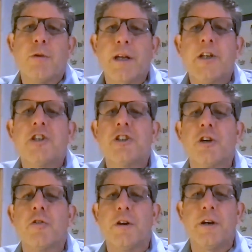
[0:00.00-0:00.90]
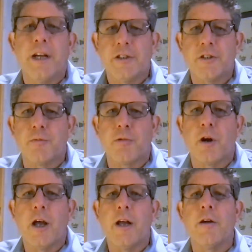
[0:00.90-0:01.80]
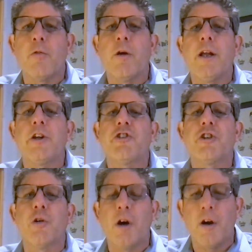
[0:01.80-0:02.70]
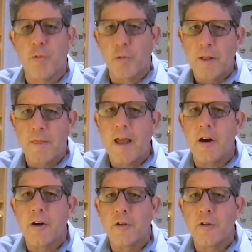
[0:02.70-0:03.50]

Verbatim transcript: way to show their national pride, a way to show off what they are